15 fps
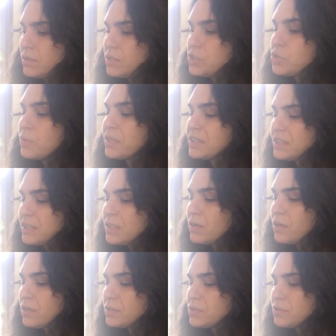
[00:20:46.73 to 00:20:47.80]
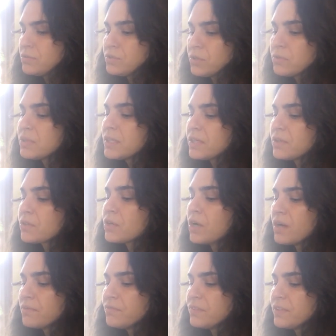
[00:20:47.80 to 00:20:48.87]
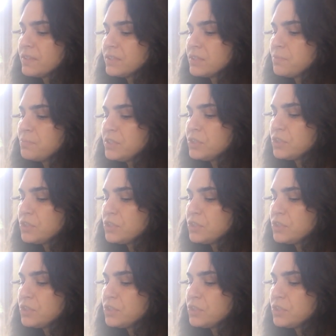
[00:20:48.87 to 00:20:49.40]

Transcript: So I see also, don't let your confidence be